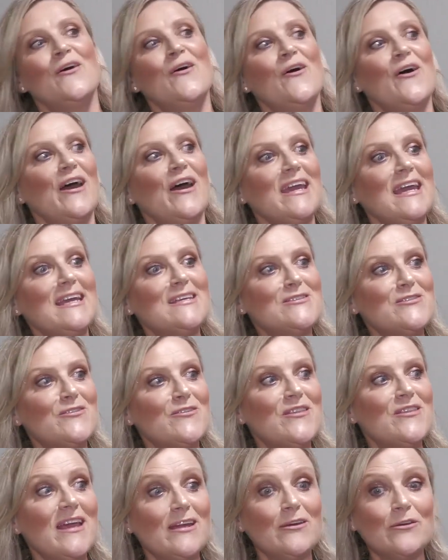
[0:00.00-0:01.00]
Okay,
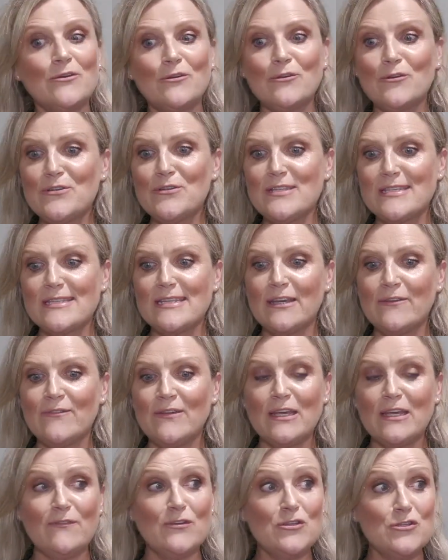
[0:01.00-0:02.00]
so that concludes this
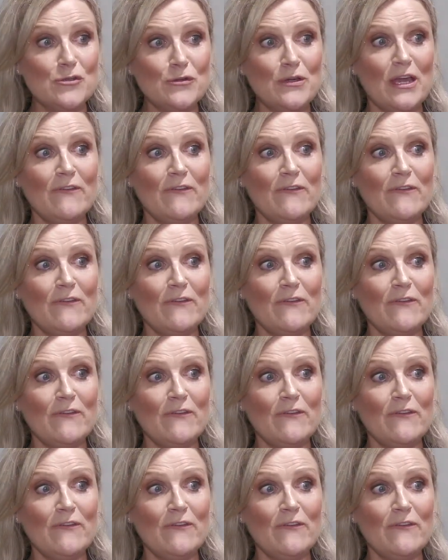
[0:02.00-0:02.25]
evening. If you do